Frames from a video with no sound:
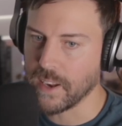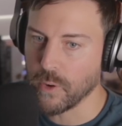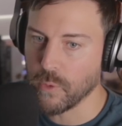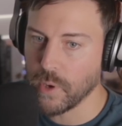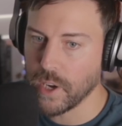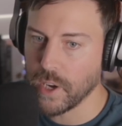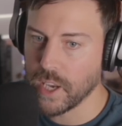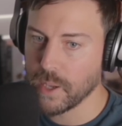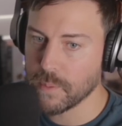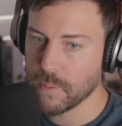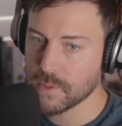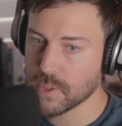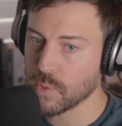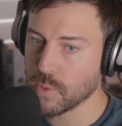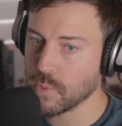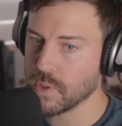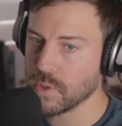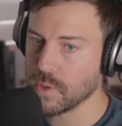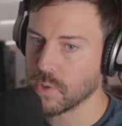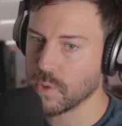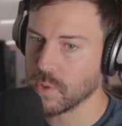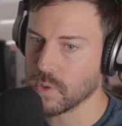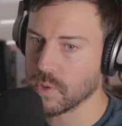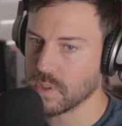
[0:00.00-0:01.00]
Iridium's a
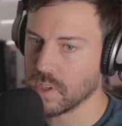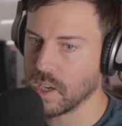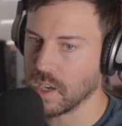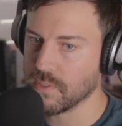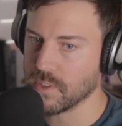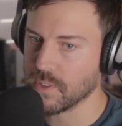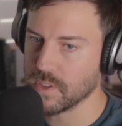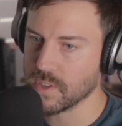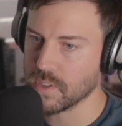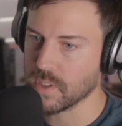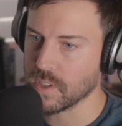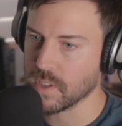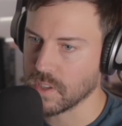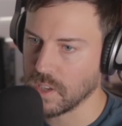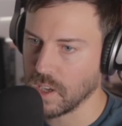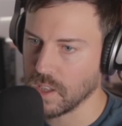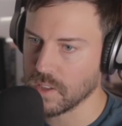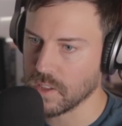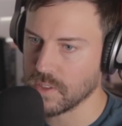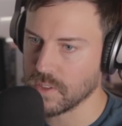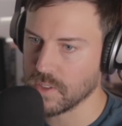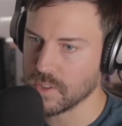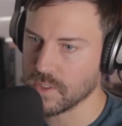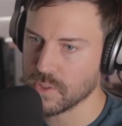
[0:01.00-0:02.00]
really cool
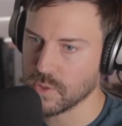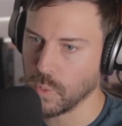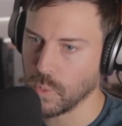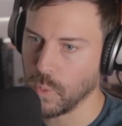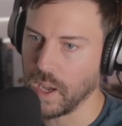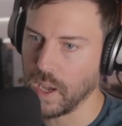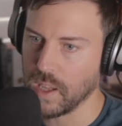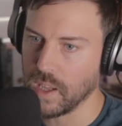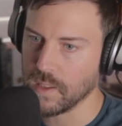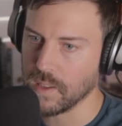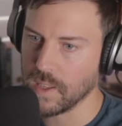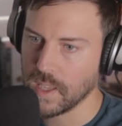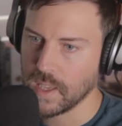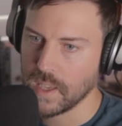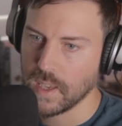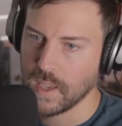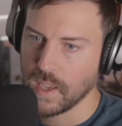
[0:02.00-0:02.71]
color as well.